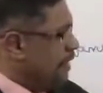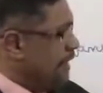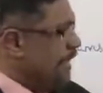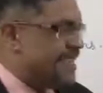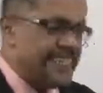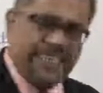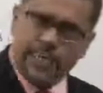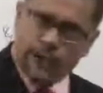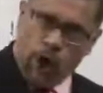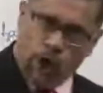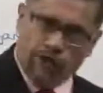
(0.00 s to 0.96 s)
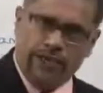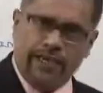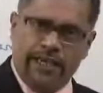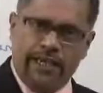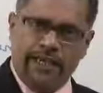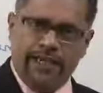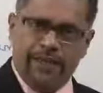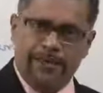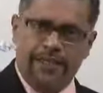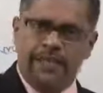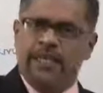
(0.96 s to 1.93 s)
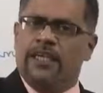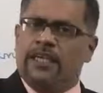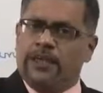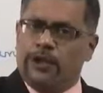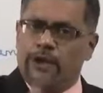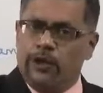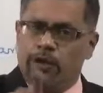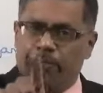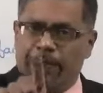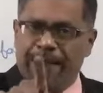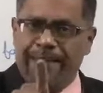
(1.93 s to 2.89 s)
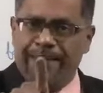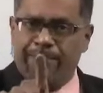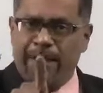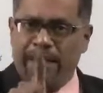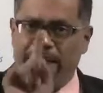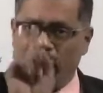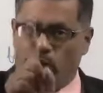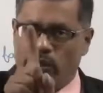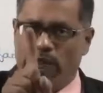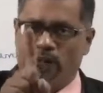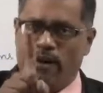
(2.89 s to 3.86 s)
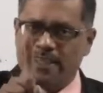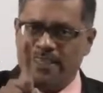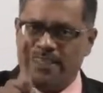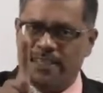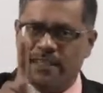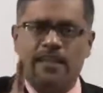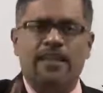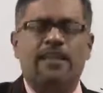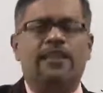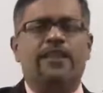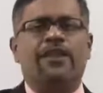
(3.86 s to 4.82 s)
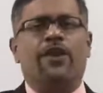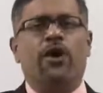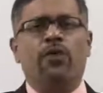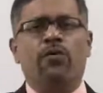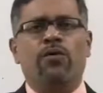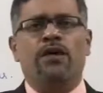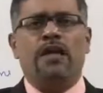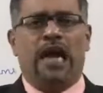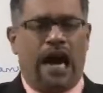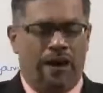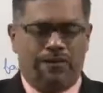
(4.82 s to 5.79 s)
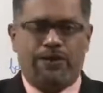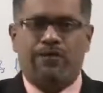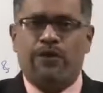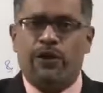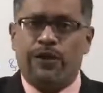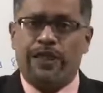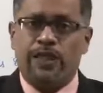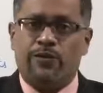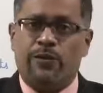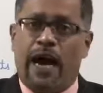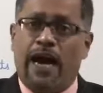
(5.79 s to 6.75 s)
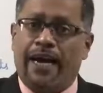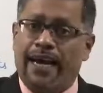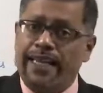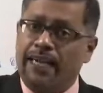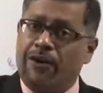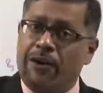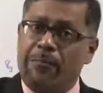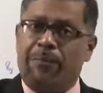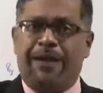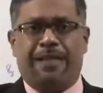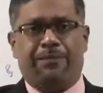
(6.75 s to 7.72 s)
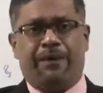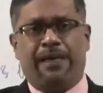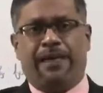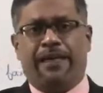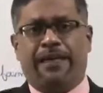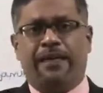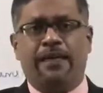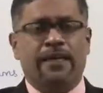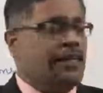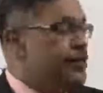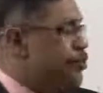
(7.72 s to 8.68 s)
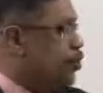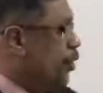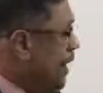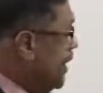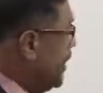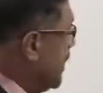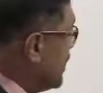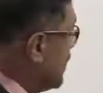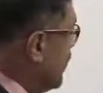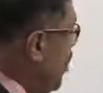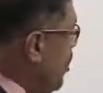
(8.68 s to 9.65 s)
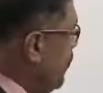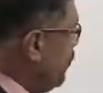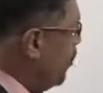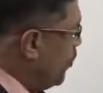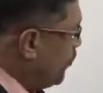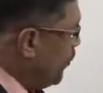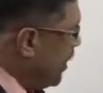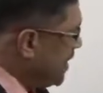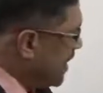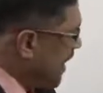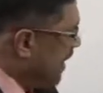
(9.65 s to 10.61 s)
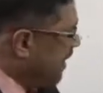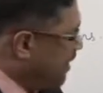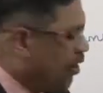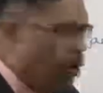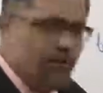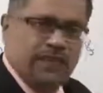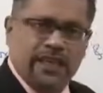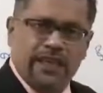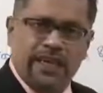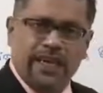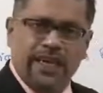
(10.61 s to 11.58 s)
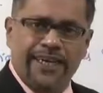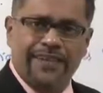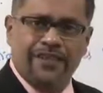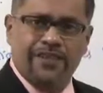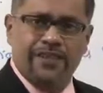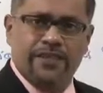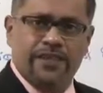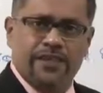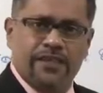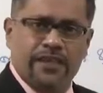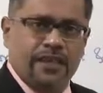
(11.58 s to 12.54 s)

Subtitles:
Is it a non-recurring expense? Do you paint the building only once? No. After a few years, we again repaint the building. So it does not fulfill any of the three conditions.